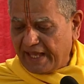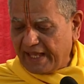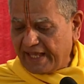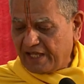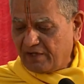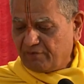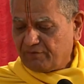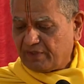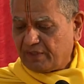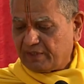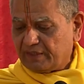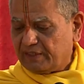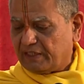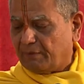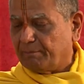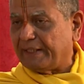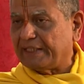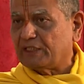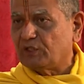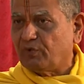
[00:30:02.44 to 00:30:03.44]
have
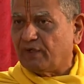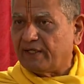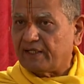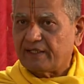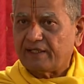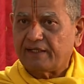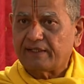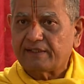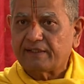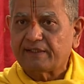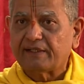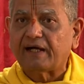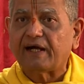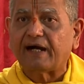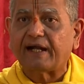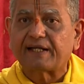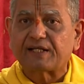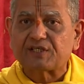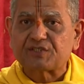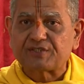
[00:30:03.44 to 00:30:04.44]
the Madhva
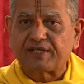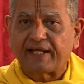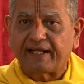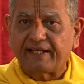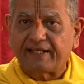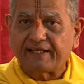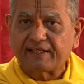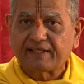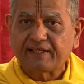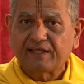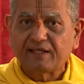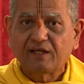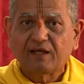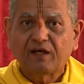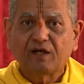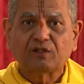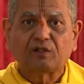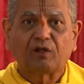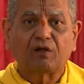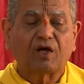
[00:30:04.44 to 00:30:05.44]
understanding
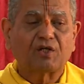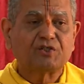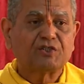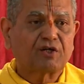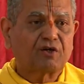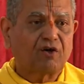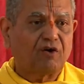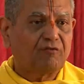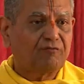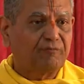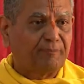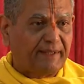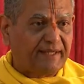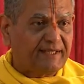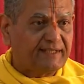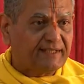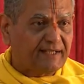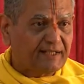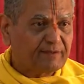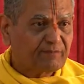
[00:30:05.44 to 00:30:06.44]
the logic of
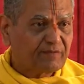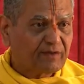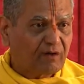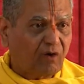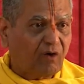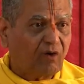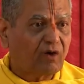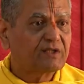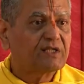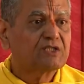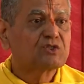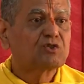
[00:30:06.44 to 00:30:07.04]
Bheda, or the